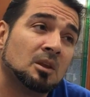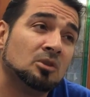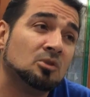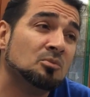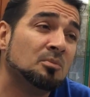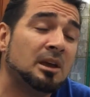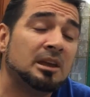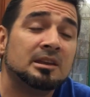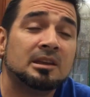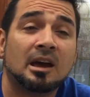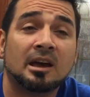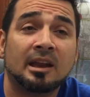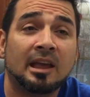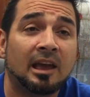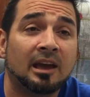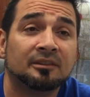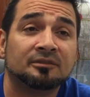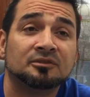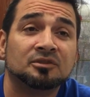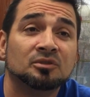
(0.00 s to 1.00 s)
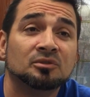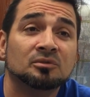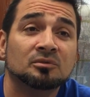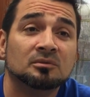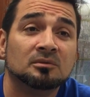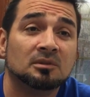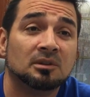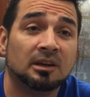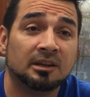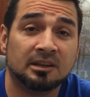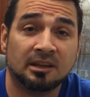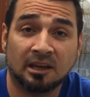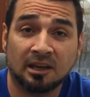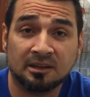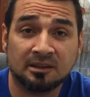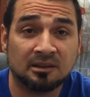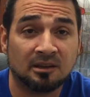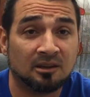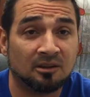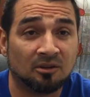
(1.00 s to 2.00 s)
You may not have to.
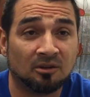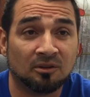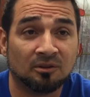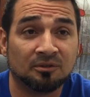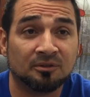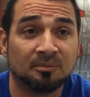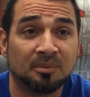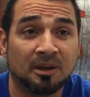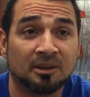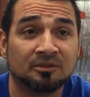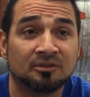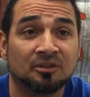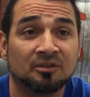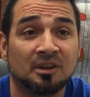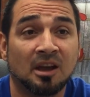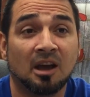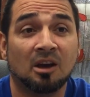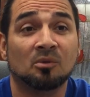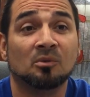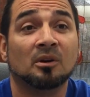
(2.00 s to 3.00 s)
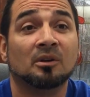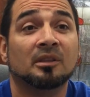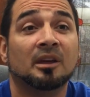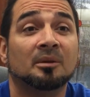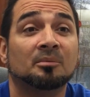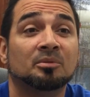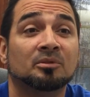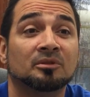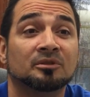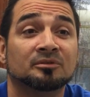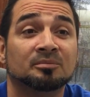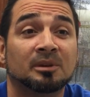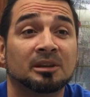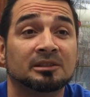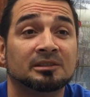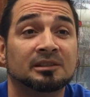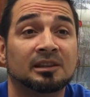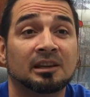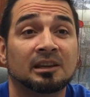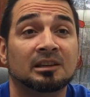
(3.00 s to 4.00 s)
Again, it all depends on how well that pool is
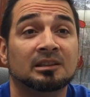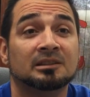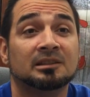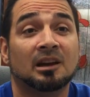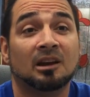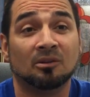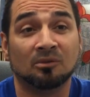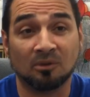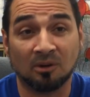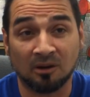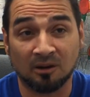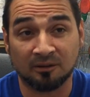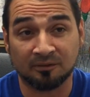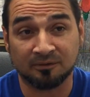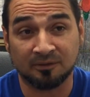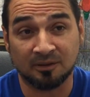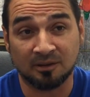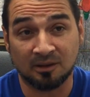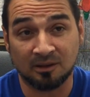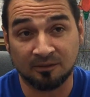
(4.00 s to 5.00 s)
maintained, how often,